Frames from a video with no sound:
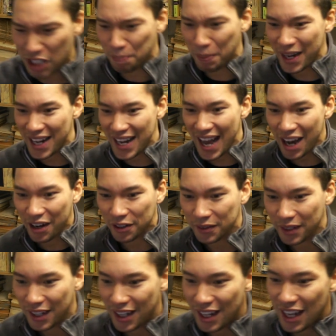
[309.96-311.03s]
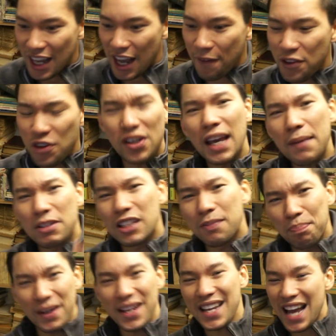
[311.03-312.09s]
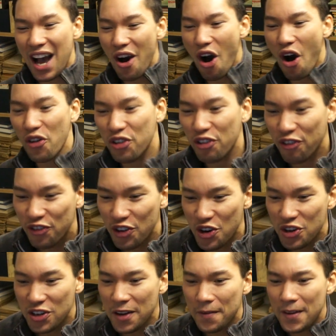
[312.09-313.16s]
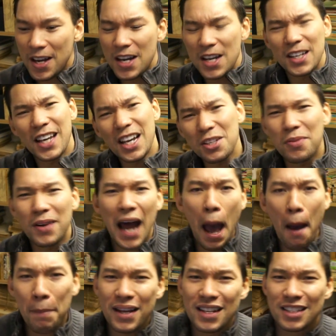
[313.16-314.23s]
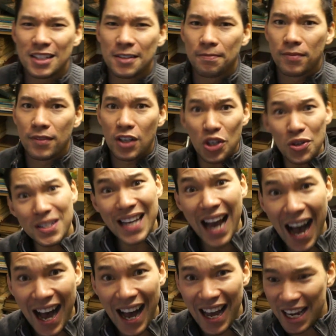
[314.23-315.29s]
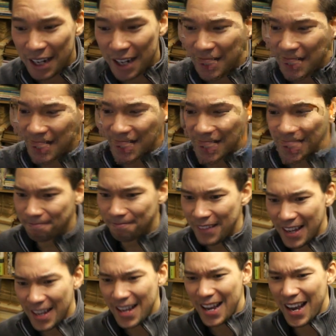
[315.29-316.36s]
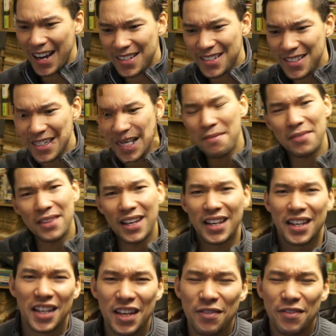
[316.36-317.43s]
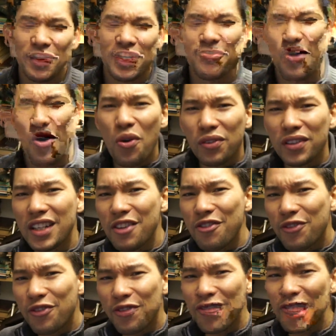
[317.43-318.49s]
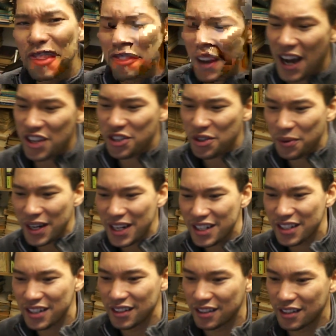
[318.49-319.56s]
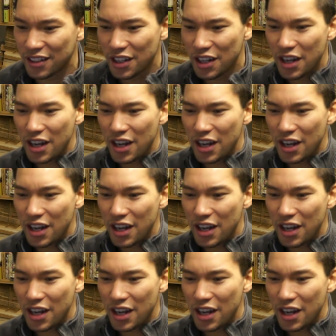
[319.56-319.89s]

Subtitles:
spit it out. If you keep spitting out all your food, guess what happens? You die. And it's the same thing if you live only for infatuations.